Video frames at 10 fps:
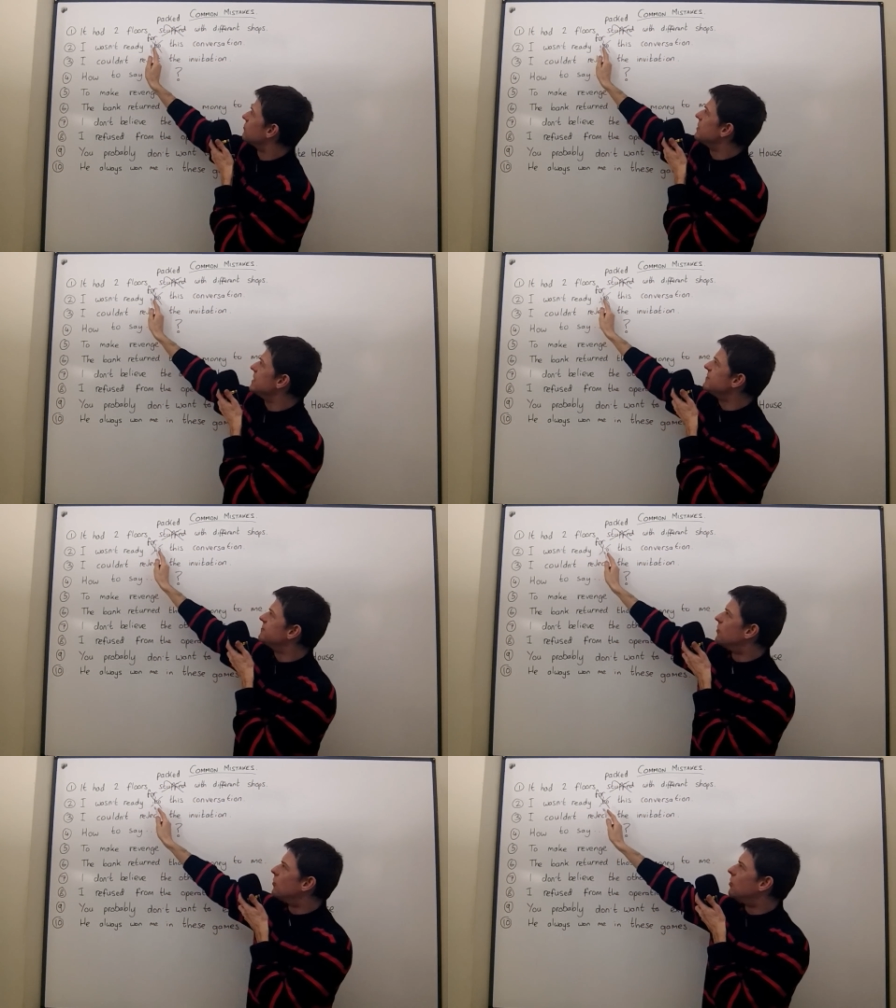So ready
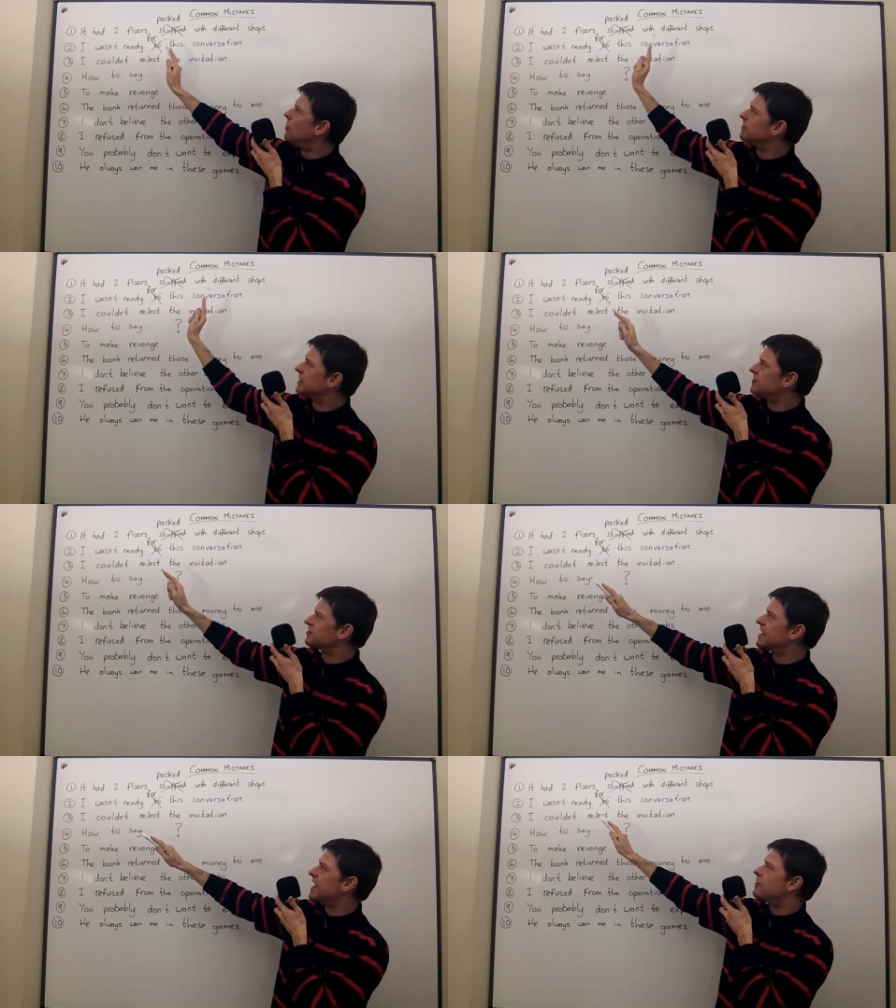for
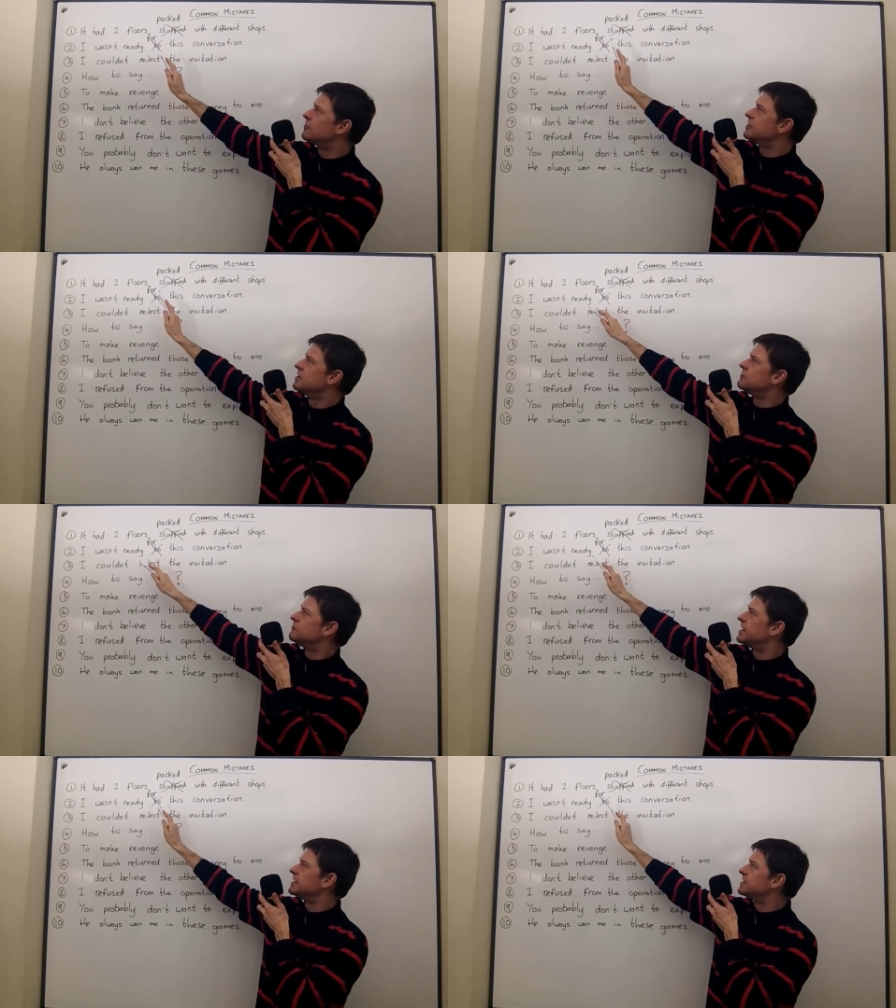plus noun,
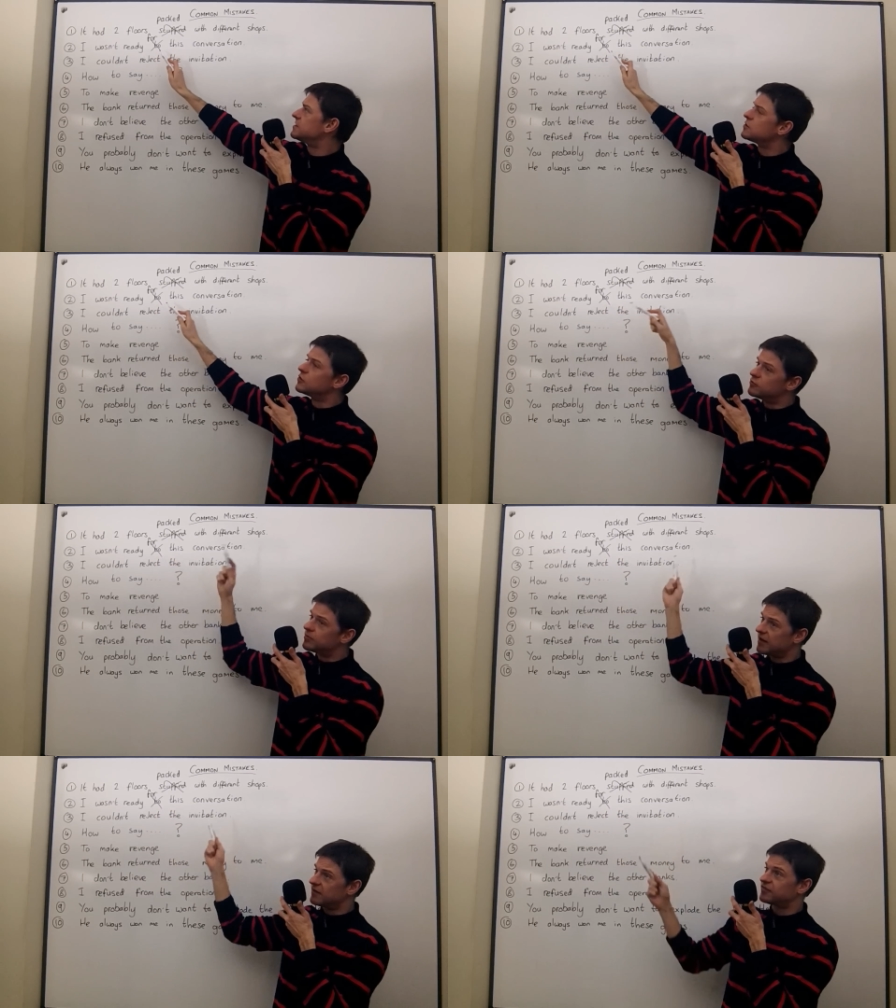ready to
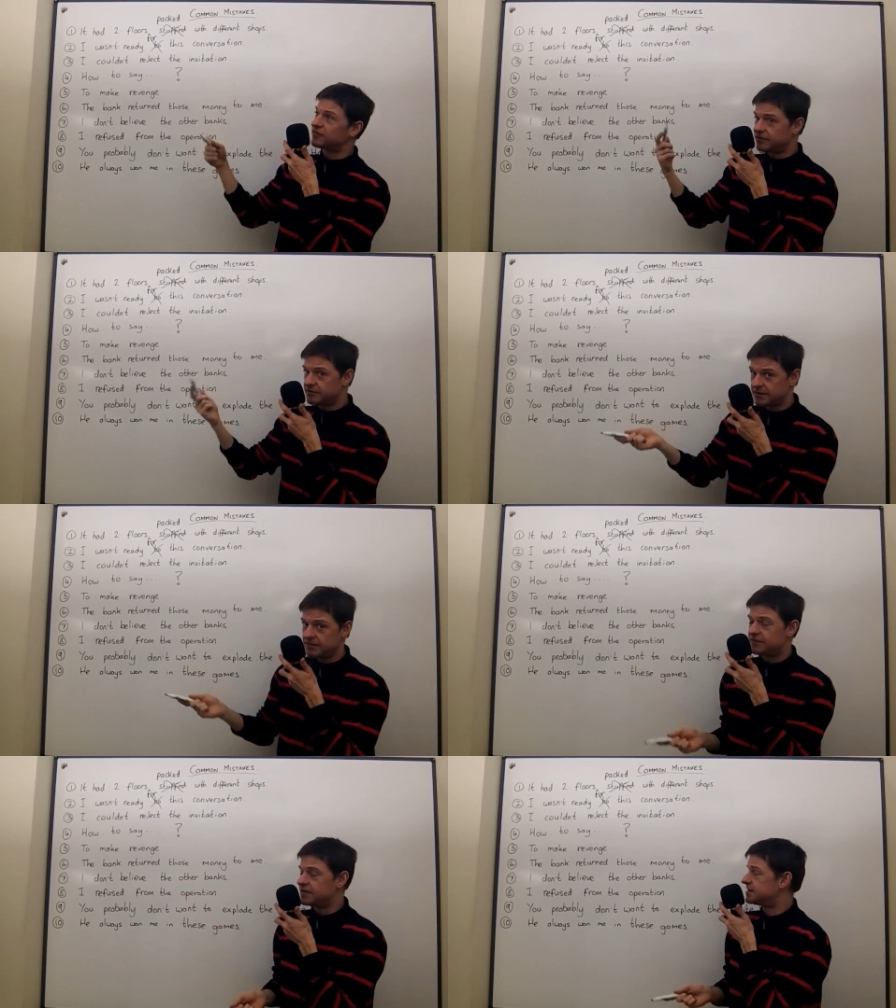plus
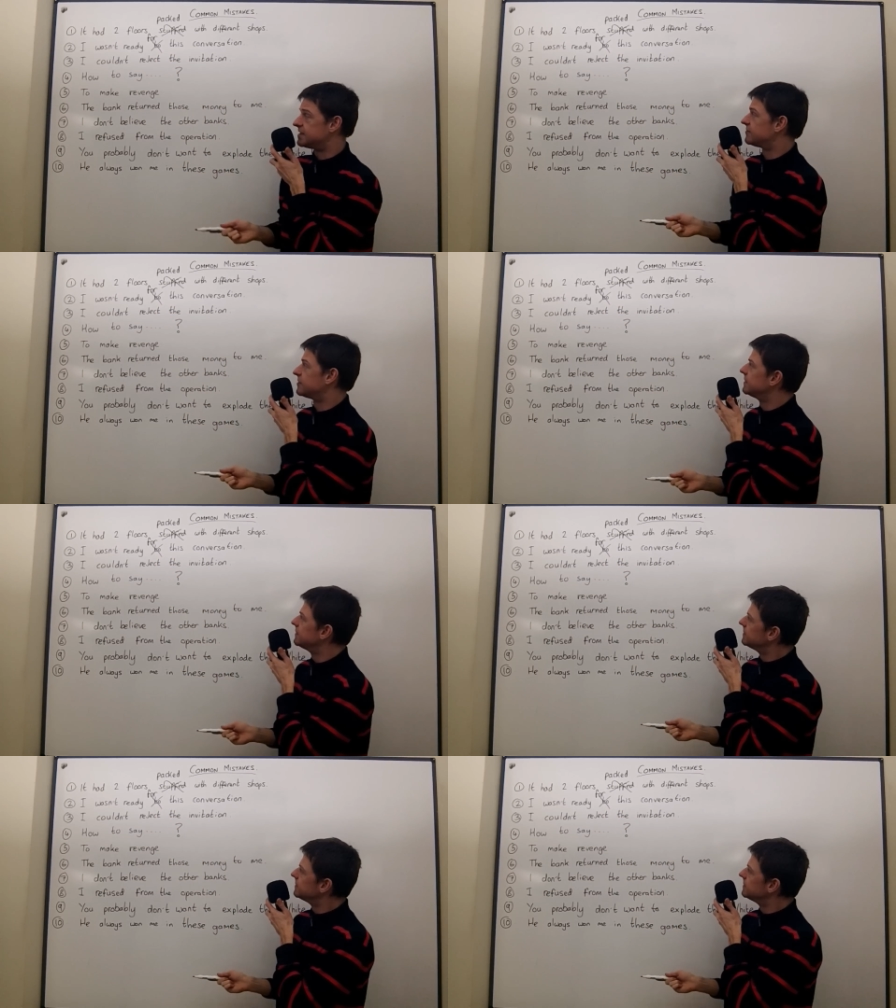infinitive.